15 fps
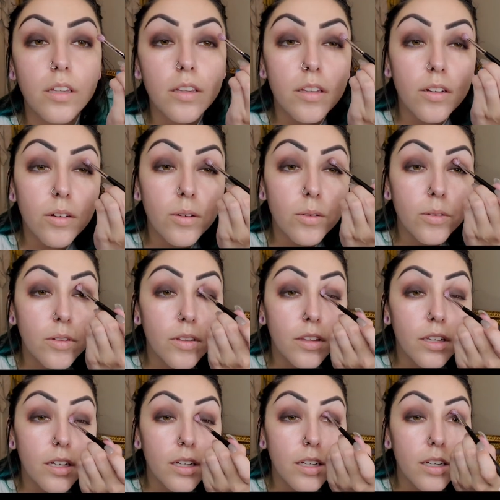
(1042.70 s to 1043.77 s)
the whole
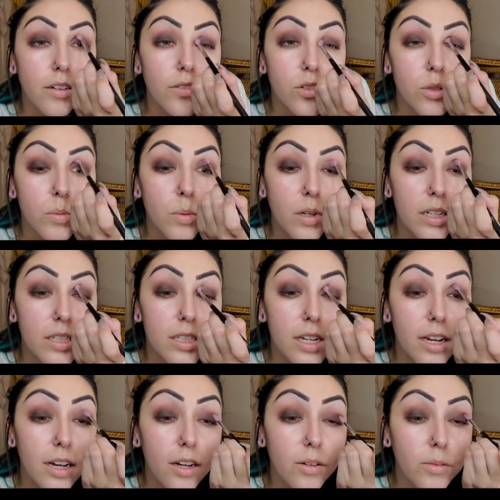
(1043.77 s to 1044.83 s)
thing kind of spreads
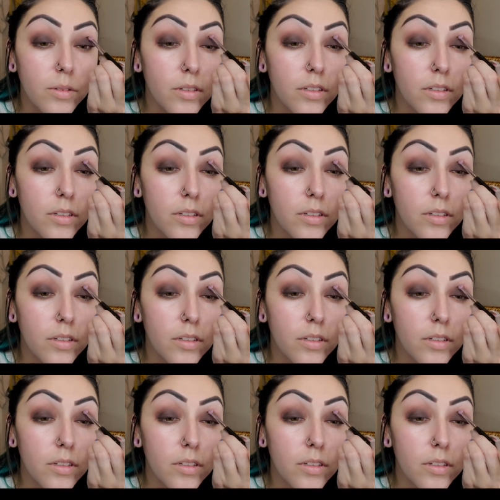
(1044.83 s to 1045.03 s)
out.